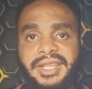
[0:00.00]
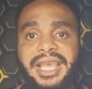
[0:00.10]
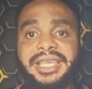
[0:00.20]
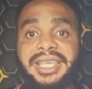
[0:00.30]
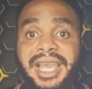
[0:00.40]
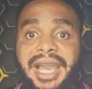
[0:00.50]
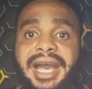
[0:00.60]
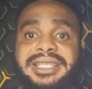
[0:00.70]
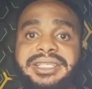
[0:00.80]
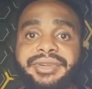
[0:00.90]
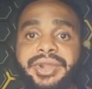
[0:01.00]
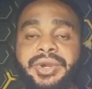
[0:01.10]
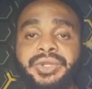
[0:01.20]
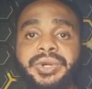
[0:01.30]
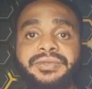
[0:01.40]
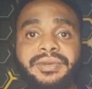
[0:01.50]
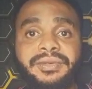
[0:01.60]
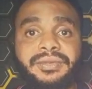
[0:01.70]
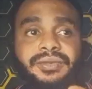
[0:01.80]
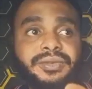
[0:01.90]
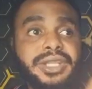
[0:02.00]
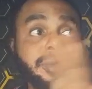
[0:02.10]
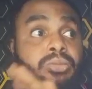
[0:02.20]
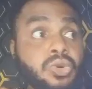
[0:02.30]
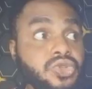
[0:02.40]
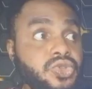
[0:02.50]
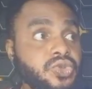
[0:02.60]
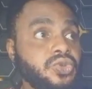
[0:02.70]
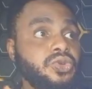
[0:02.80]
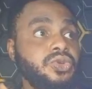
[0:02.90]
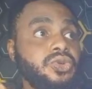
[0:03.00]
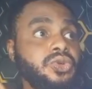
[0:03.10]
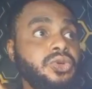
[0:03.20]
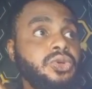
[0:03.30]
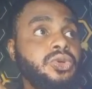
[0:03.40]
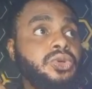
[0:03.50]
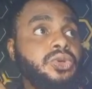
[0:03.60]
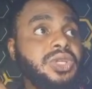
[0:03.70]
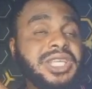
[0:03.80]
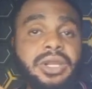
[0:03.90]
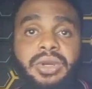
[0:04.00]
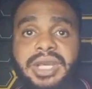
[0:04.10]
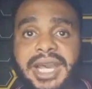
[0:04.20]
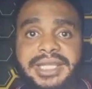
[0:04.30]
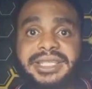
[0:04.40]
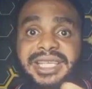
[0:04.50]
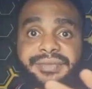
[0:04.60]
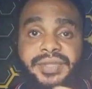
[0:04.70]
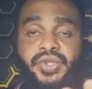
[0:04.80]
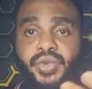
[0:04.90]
and he has the record of the most yellow cards given